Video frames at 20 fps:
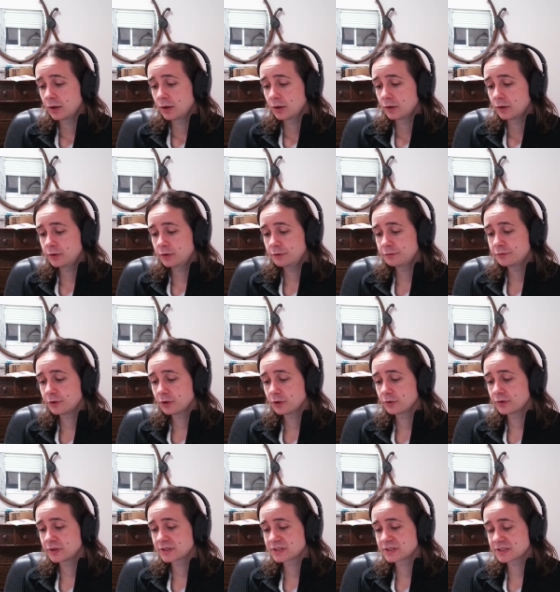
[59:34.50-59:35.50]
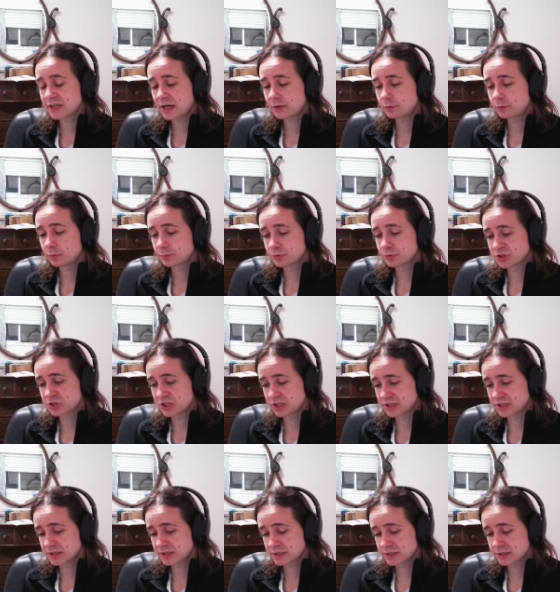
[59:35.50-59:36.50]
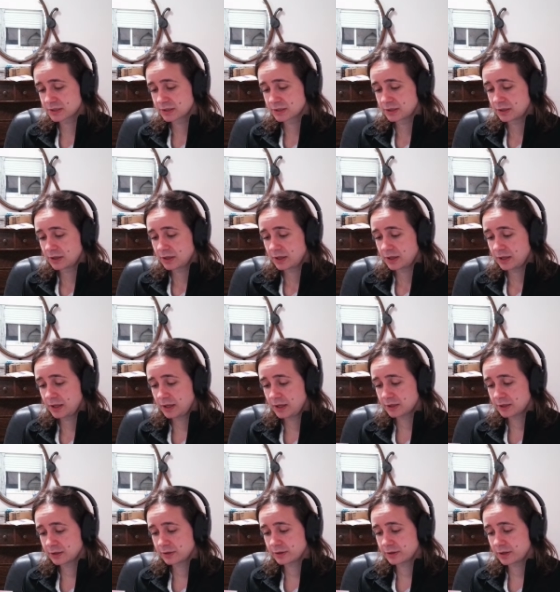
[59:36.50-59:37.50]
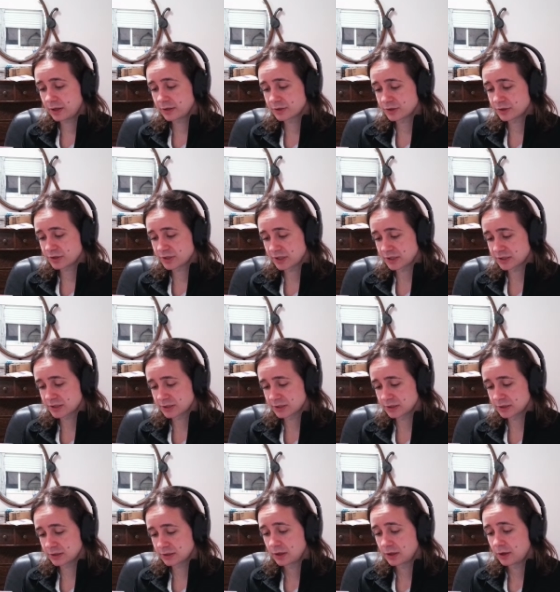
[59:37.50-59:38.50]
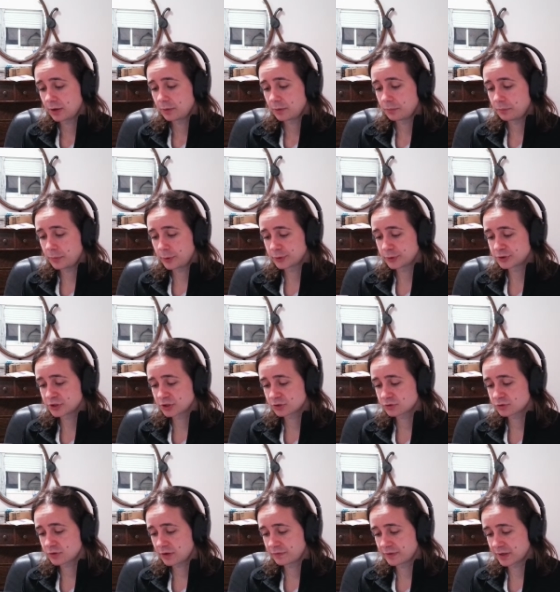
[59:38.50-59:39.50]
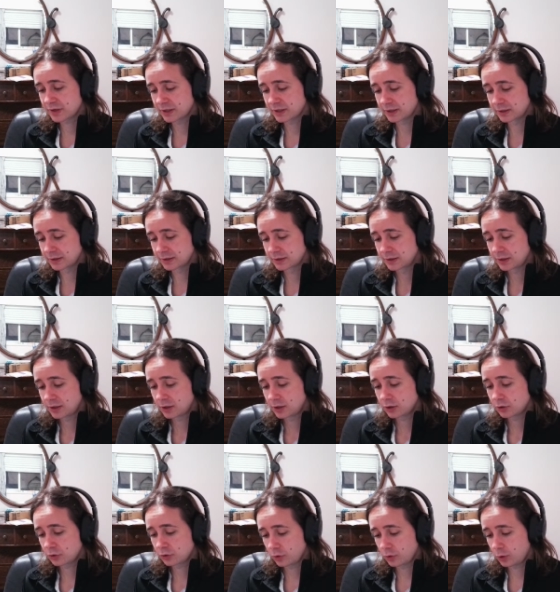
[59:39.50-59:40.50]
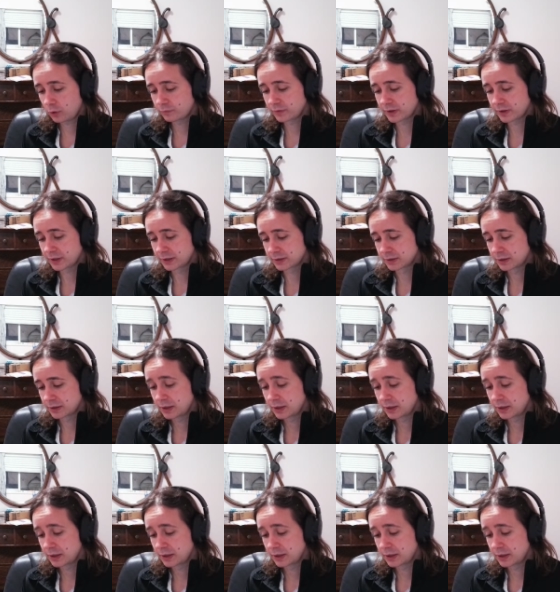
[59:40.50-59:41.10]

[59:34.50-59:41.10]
The following sign represents hidden intersection, merging traffic ahead, curve ahead,